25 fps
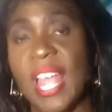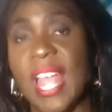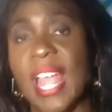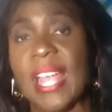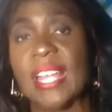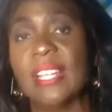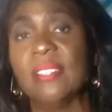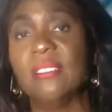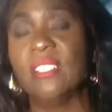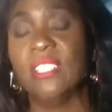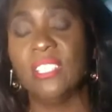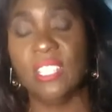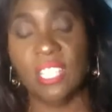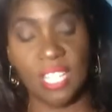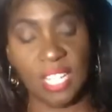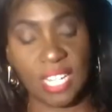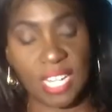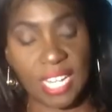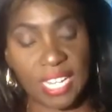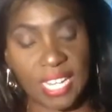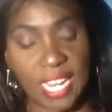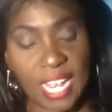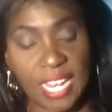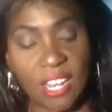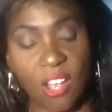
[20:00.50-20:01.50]
and
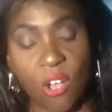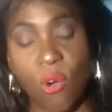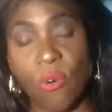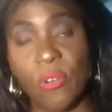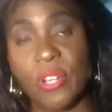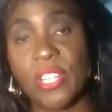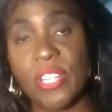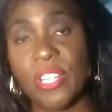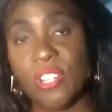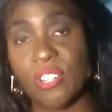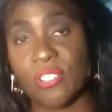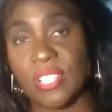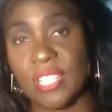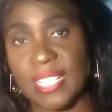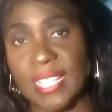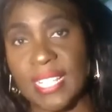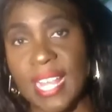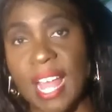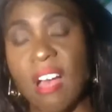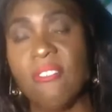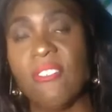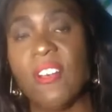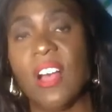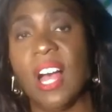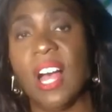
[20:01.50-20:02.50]
looking at holding
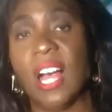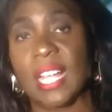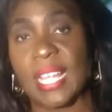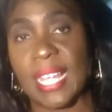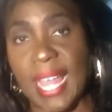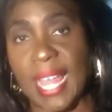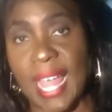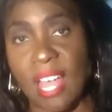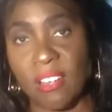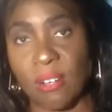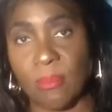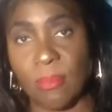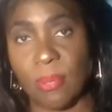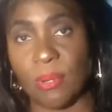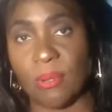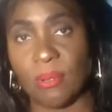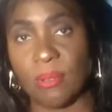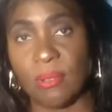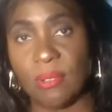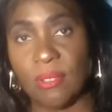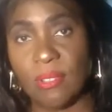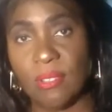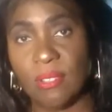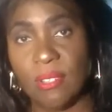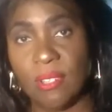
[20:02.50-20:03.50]
yourself accountable.
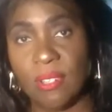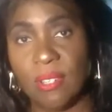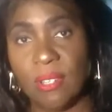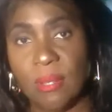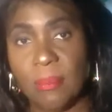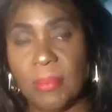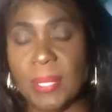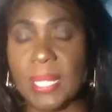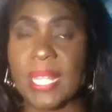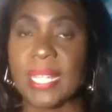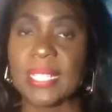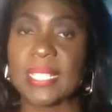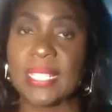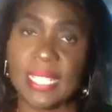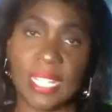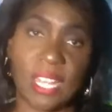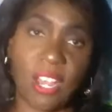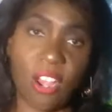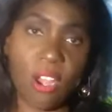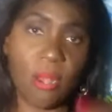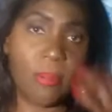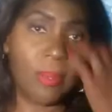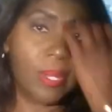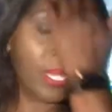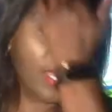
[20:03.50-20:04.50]
Because the
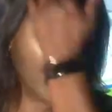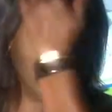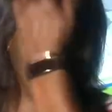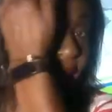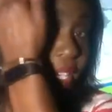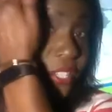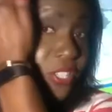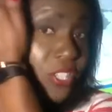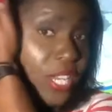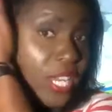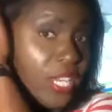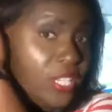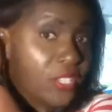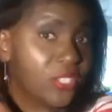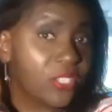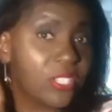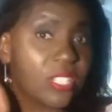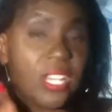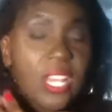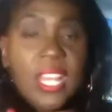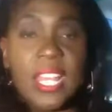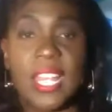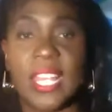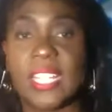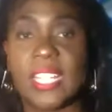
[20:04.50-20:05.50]
Urban Game Changers
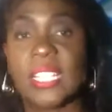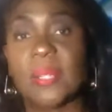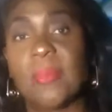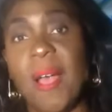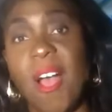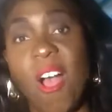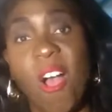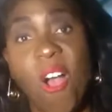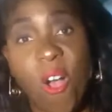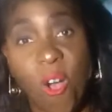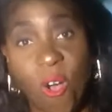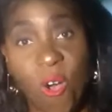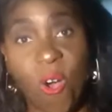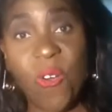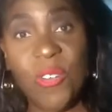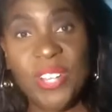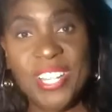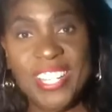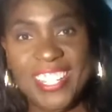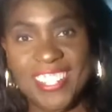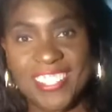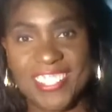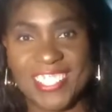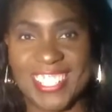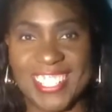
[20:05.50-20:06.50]
is about
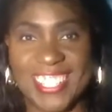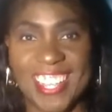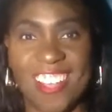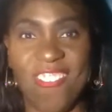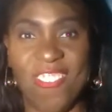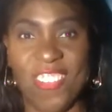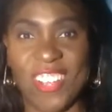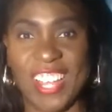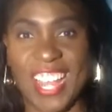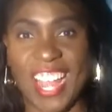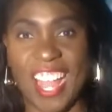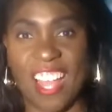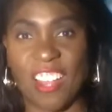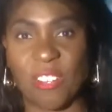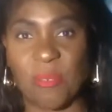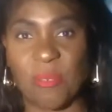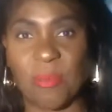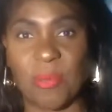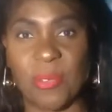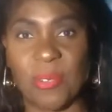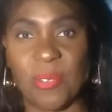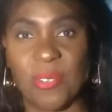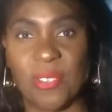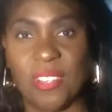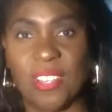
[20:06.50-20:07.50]
holding yourself
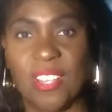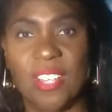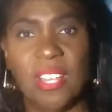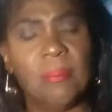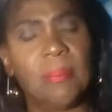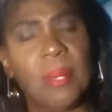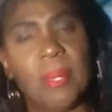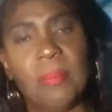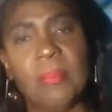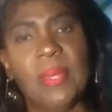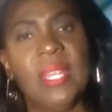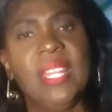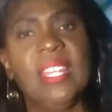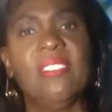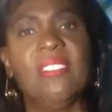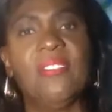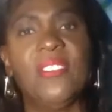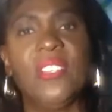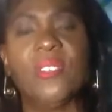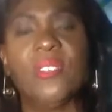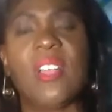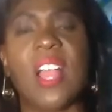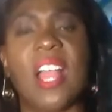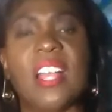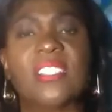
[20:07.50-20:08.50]
accountable. But many of
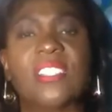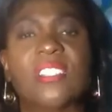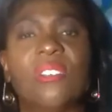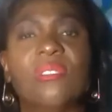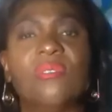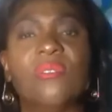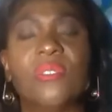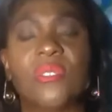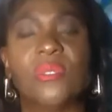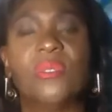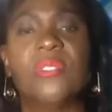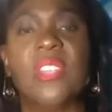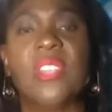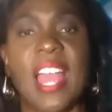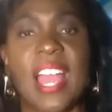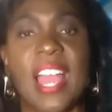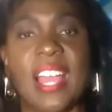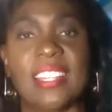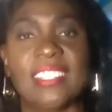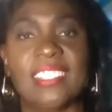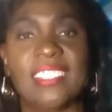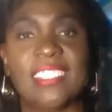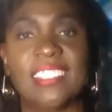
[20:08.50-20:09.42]
you guys don't do that.